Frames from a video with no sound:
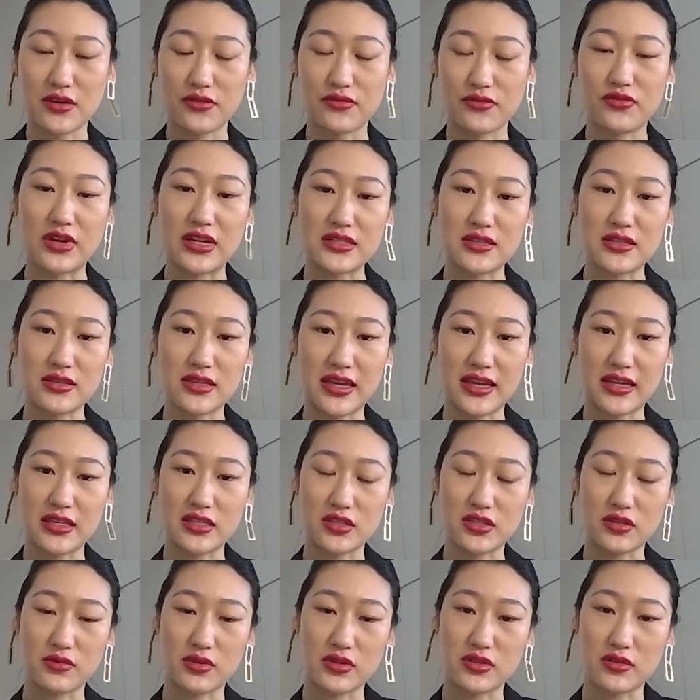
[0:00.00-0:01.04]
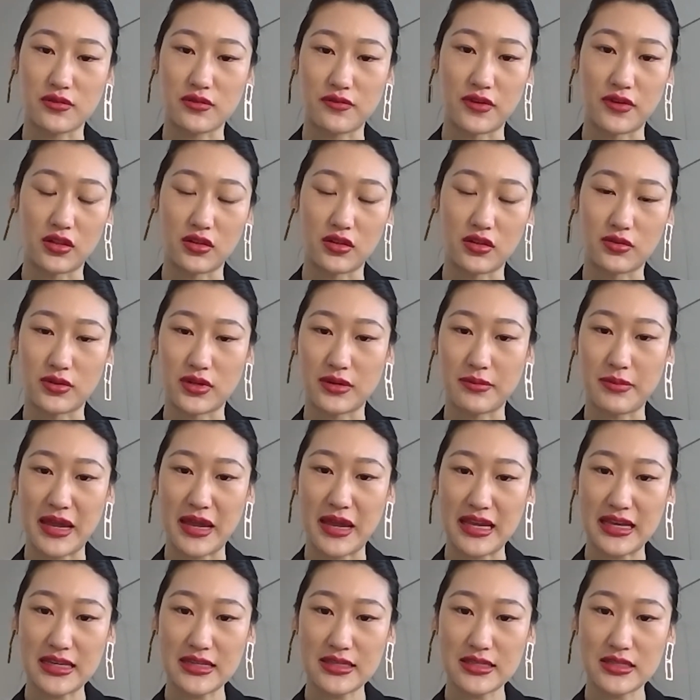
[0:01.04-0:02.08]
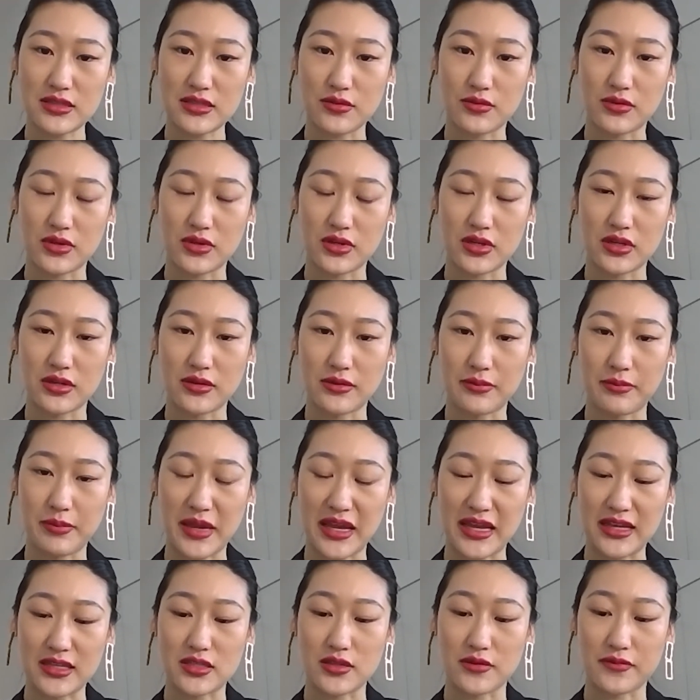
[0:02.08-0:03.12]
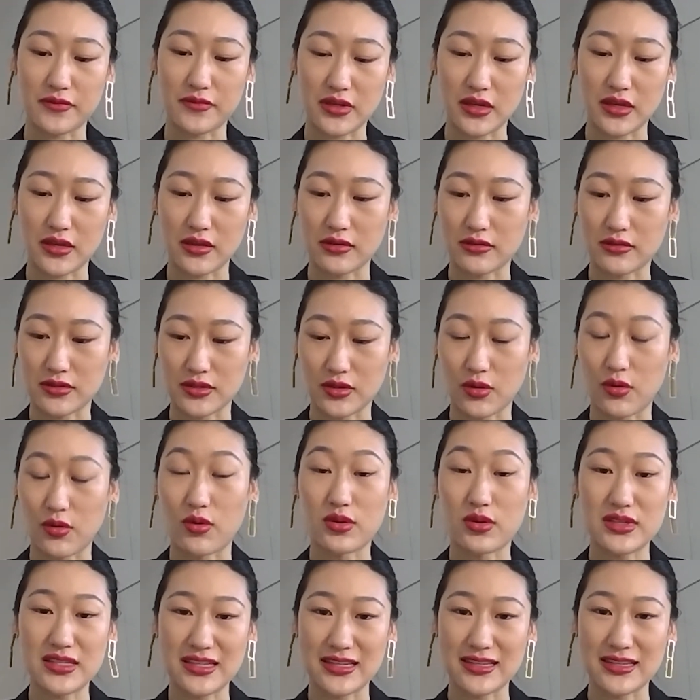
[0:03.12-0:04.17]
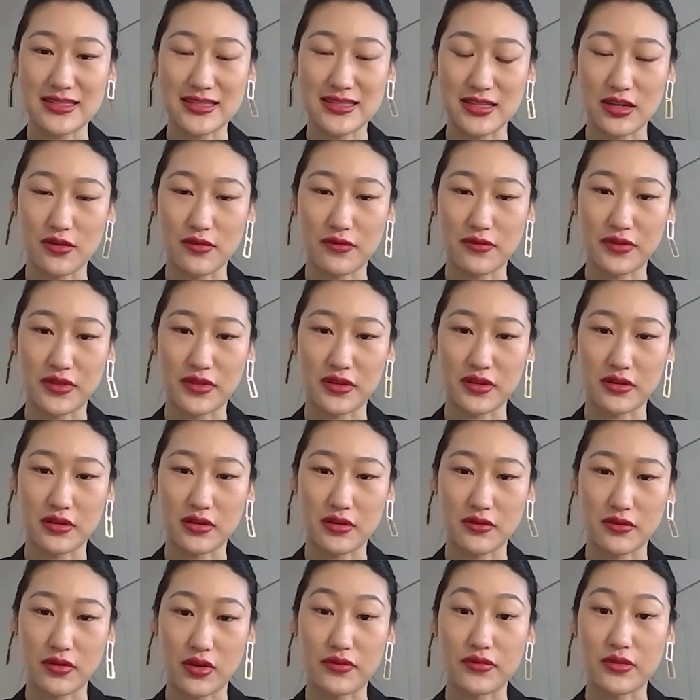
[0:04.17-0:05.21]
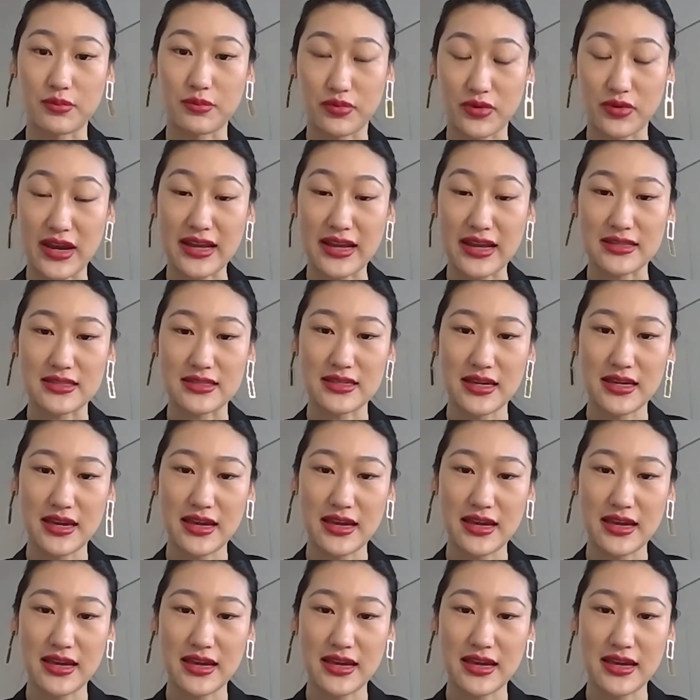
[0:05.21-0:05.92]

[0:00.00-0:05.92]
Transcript: resonates with the follower base or the base of the audience of the brand.